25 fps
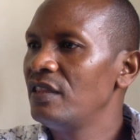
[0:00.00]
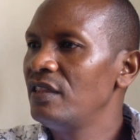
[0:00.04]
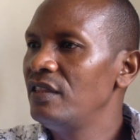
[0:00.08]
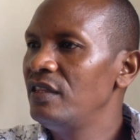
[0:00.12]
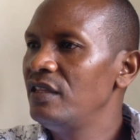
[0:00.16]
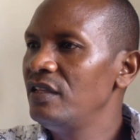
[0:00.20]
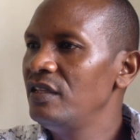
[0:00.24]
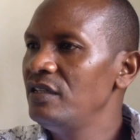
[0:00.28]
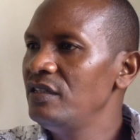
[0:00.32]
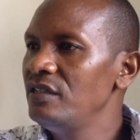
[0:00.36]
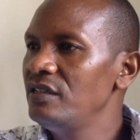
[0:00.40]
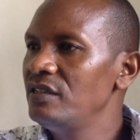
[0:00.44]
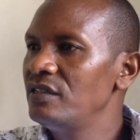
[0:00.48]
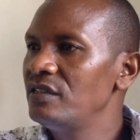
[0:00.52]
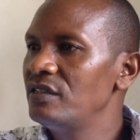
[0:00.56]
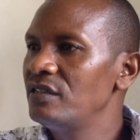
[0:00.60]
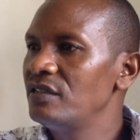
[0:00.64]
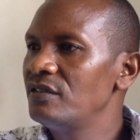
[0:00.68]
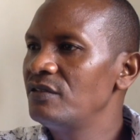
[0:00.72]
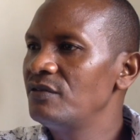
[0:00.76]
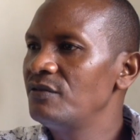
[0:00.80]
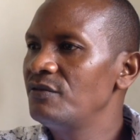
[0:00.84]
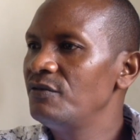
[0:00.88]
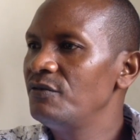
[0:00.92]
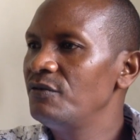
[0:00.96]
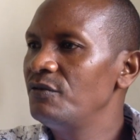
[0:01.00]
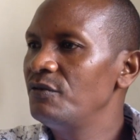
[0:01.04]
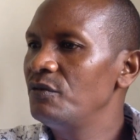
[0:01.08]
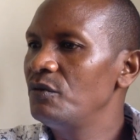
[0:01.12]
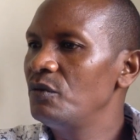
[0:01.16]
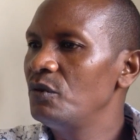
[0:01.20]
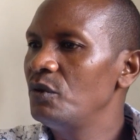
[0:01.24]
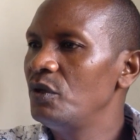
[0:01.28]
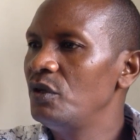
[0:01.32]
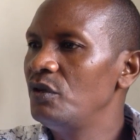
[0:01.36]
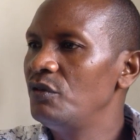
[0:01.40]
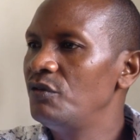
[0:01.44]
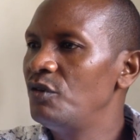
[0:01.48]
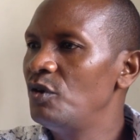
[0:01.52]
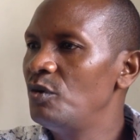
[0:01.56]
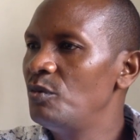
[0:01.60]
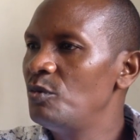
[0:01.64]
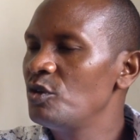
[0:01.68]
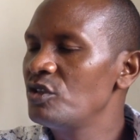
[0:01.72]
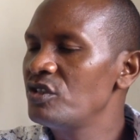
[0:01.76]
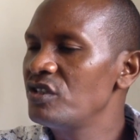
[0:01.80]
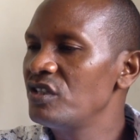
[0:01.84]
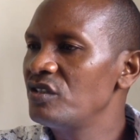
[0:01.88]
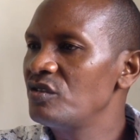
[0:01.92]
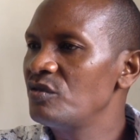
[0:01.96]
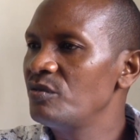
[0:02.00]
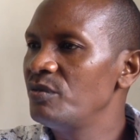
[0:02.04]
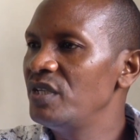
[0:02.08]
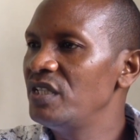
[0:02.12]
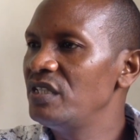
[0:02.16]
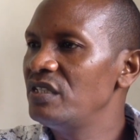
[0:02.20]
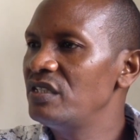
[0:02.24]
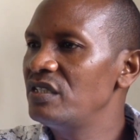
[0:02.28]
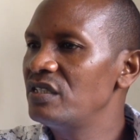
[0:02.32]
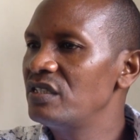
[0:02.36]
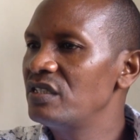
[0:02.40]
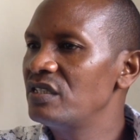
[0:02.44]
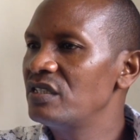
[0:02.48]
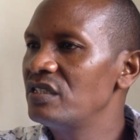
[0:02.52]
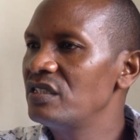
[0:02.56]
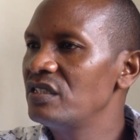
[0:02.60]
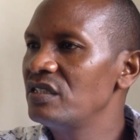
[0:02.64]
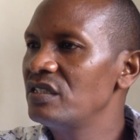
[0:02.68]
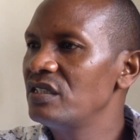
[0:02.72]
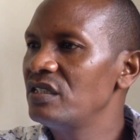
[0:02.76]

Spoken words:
these informal settlements